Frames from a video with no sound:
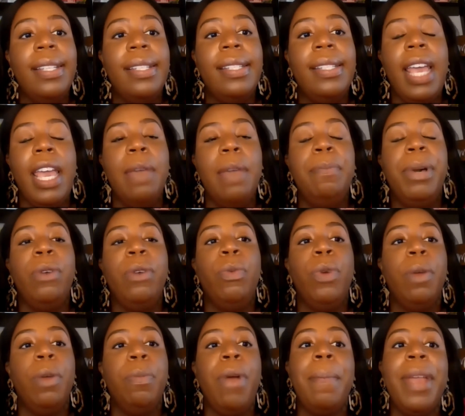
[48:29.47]
state, but
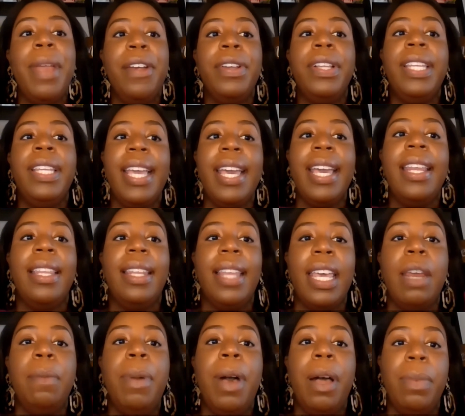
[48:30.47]
we're primarily in
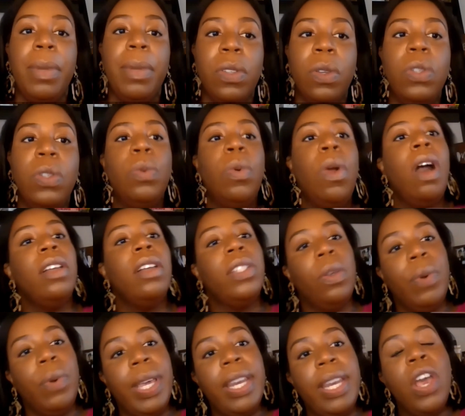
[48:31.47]
Atlanta Public Schools. We're
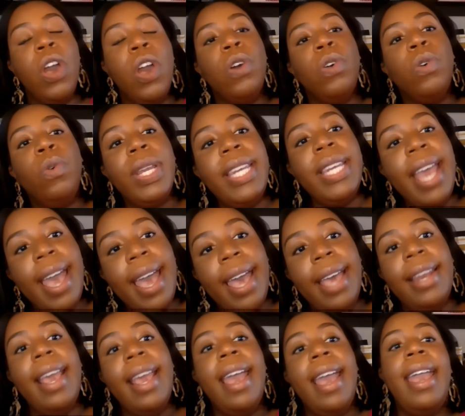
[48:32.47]
also in
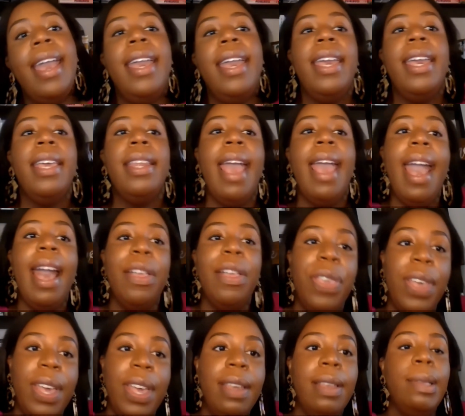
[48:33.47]
Gwinnett, in
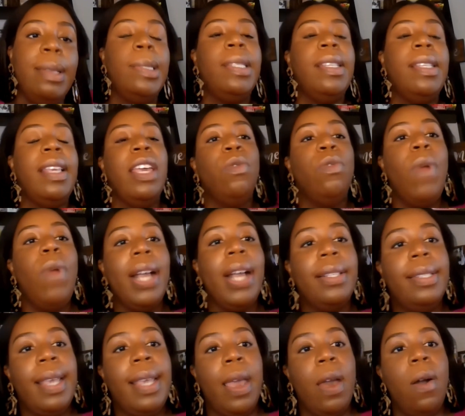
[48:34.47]
Athens, in
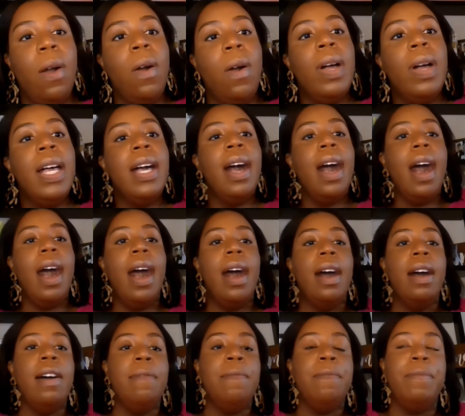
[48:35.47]
Rockdale,
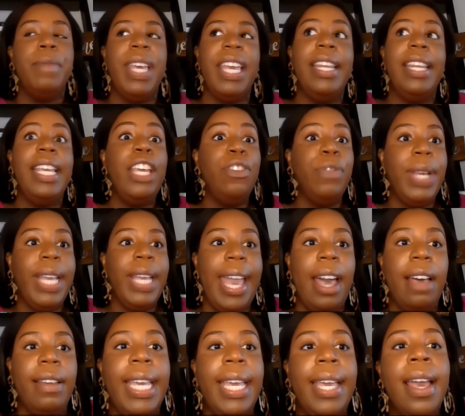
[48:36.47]
in Henry
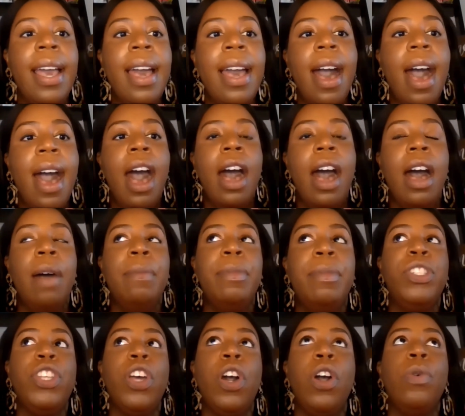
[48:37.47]
County.
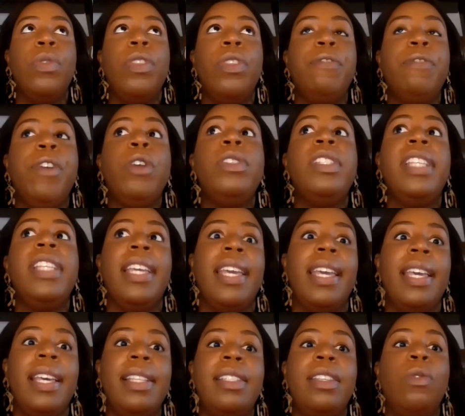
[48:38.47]
So the first thing
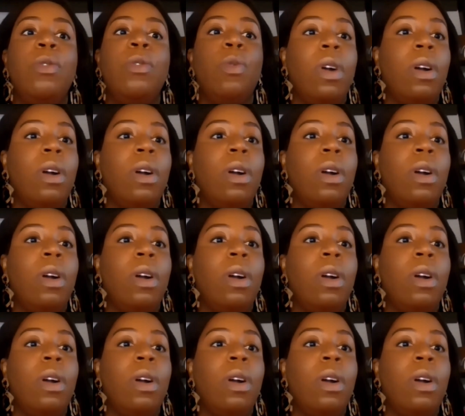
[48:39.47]
is